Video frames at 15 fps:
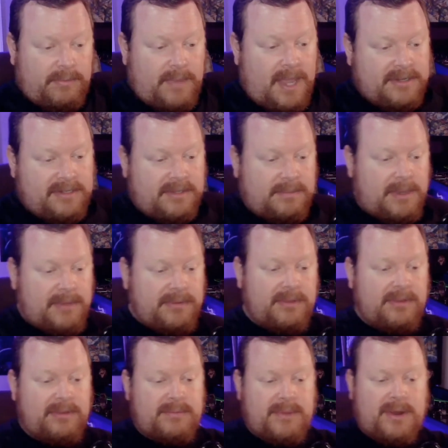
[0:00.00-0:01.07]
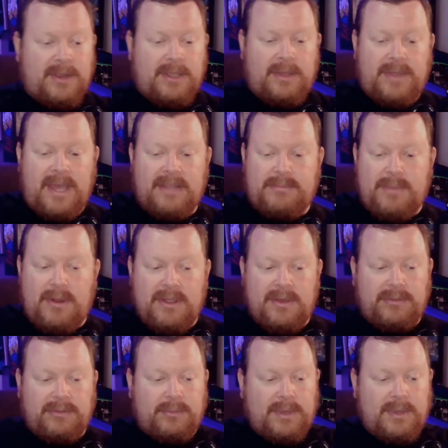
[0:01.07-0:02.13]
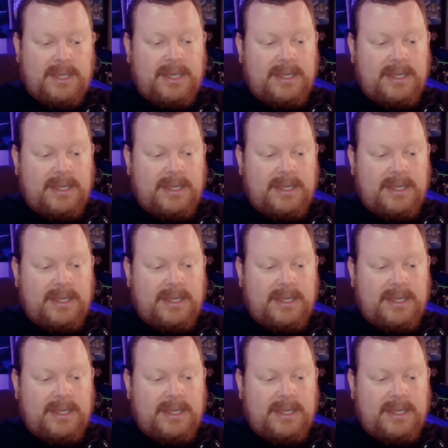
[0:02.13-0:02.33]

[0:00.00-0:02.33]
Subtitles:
Actually, both of these are Mario. That's Mario 3.